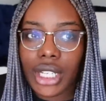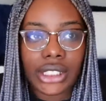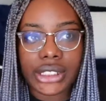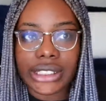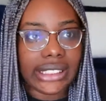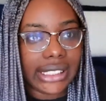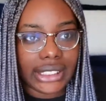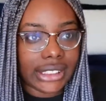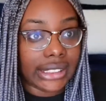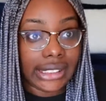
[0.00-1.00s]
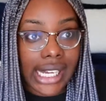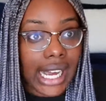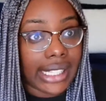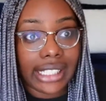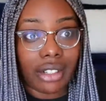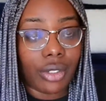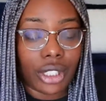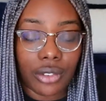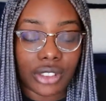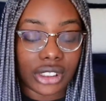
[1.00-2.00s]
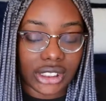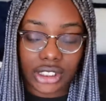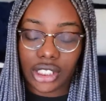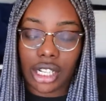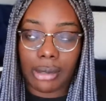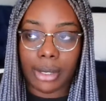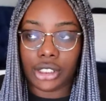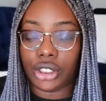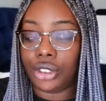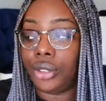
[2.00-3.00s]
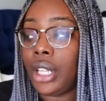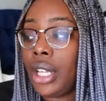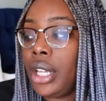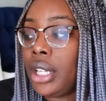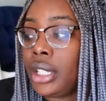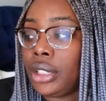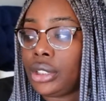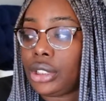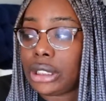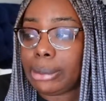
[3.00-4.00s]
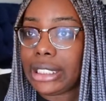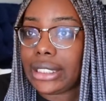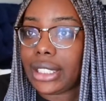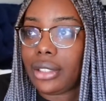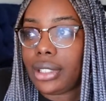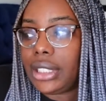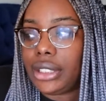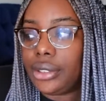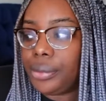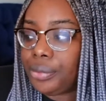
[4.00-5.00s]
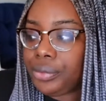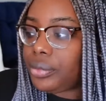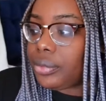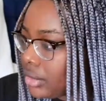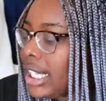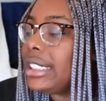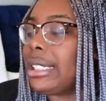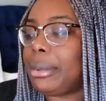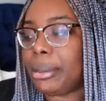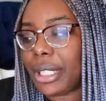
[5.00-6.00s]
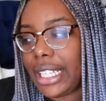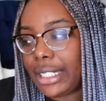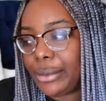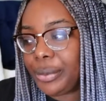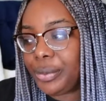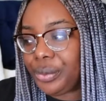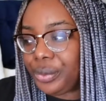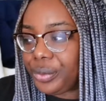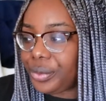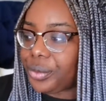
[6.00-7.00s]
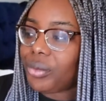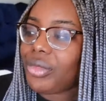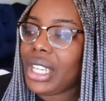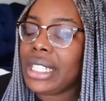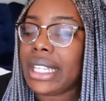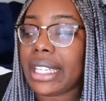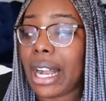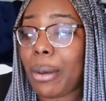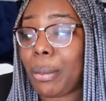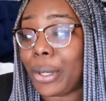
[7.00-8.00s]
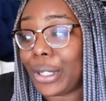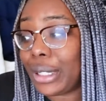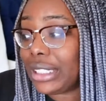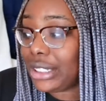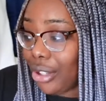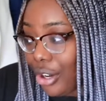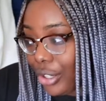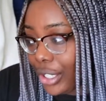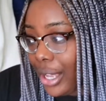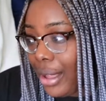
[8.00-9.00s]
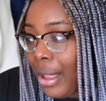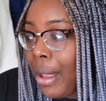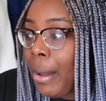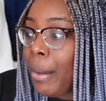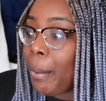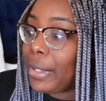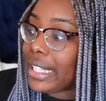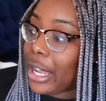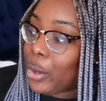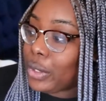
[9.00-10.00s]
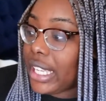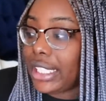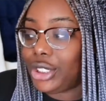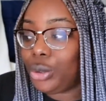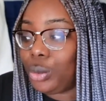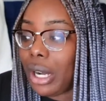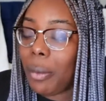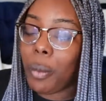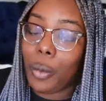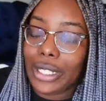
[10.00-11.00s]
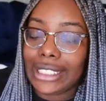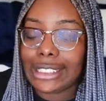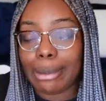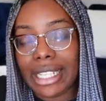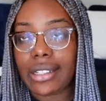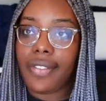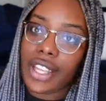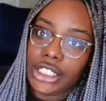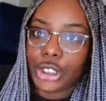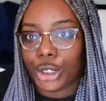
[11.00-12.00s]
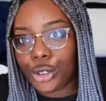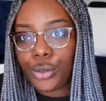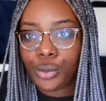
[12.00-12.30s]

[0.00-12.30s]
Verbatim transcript: she's this, she's that, and they can run off and start talking about you just because they don't like you. Tip number eight, y'all barely talk, but they only hit you up when it's beneficial.